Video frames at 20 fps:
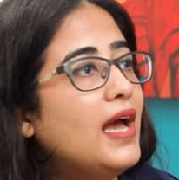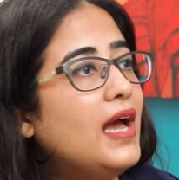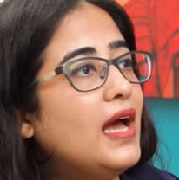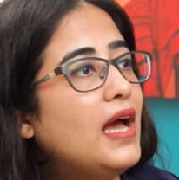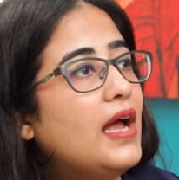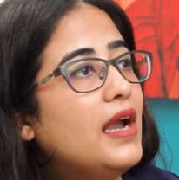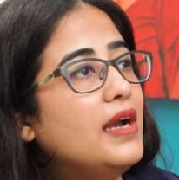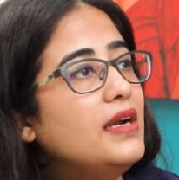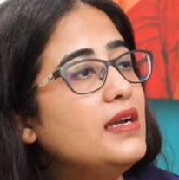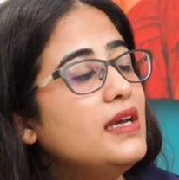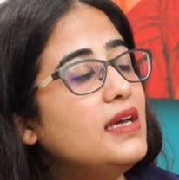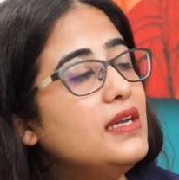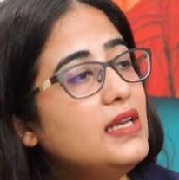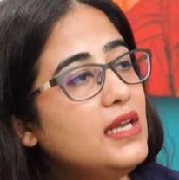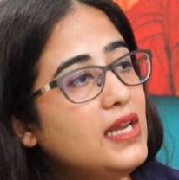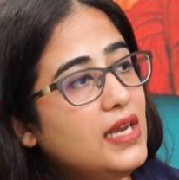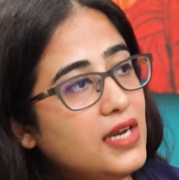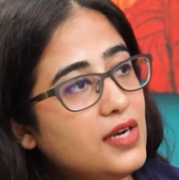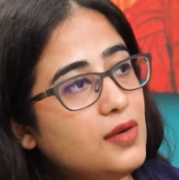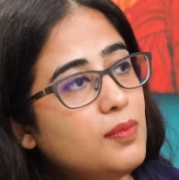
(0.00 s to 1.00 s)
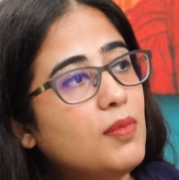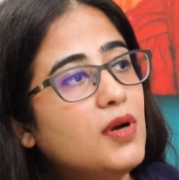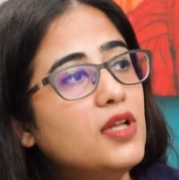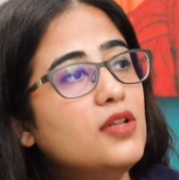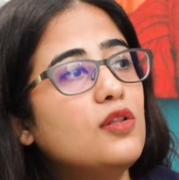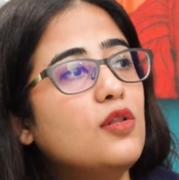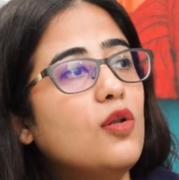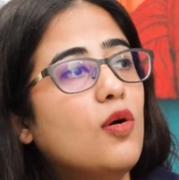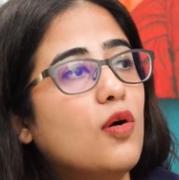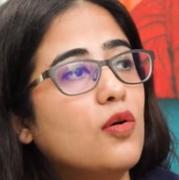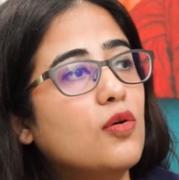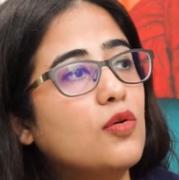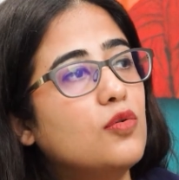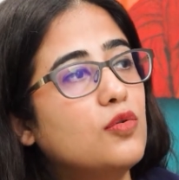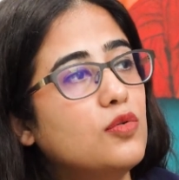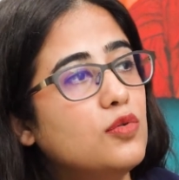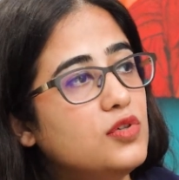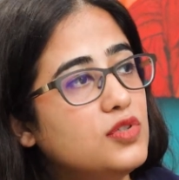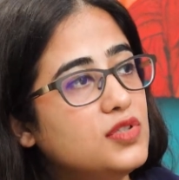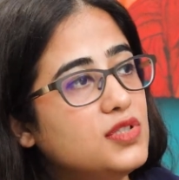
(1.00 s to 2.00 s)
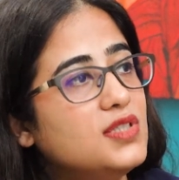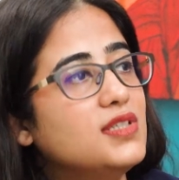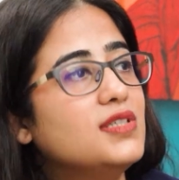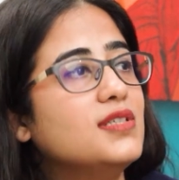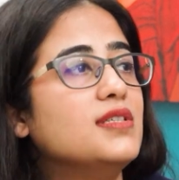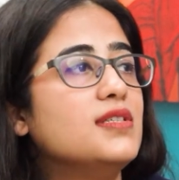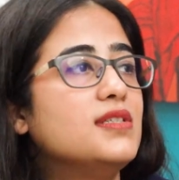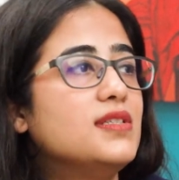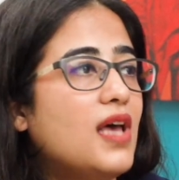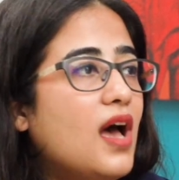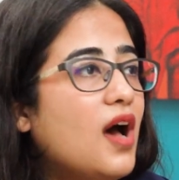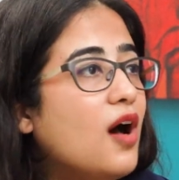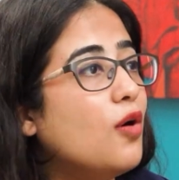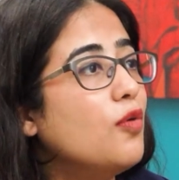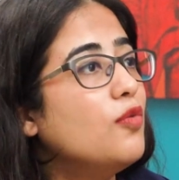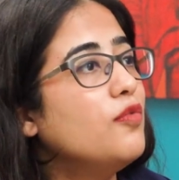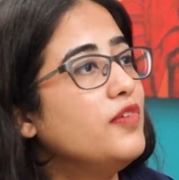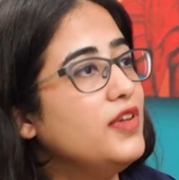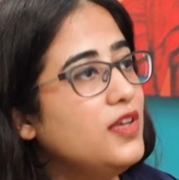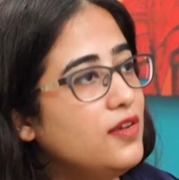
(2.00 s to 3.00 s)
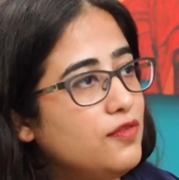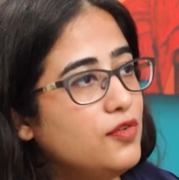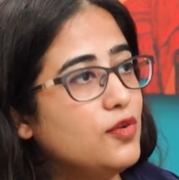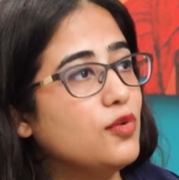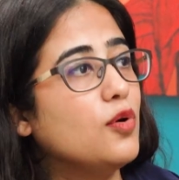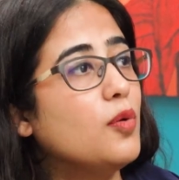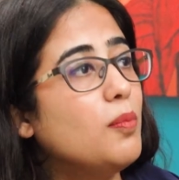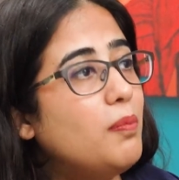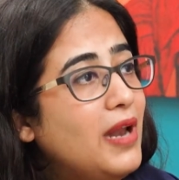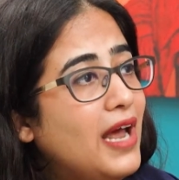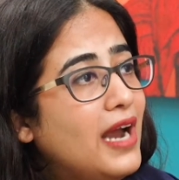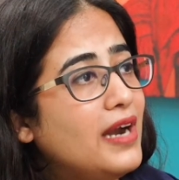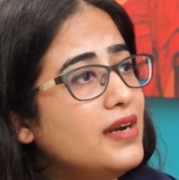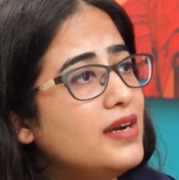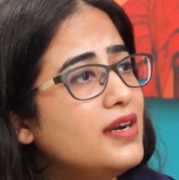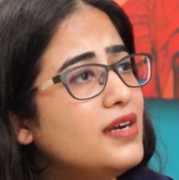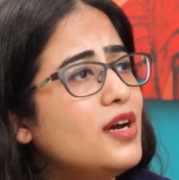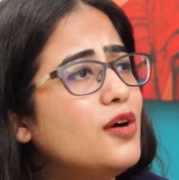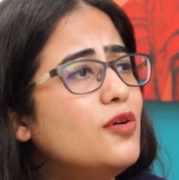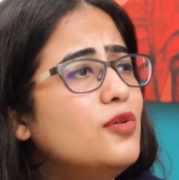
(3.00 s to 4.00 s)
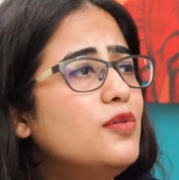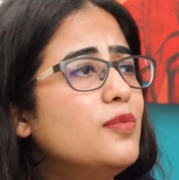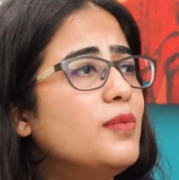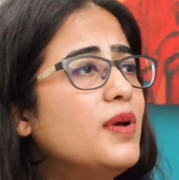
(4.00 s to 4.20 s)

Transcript: And an 8-month long course is how we've planned it out,